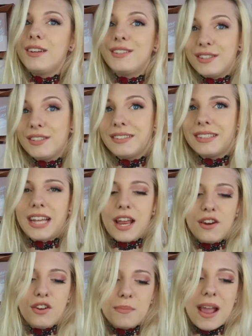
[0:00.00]
just to
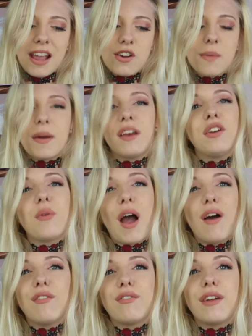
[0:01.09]
get new makeup and new
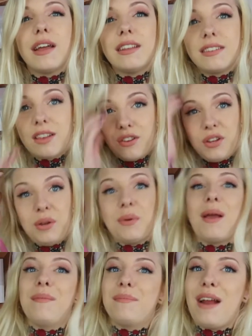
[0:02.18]
outfits
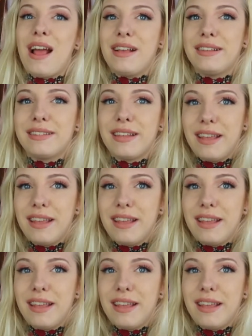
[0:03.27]
to impress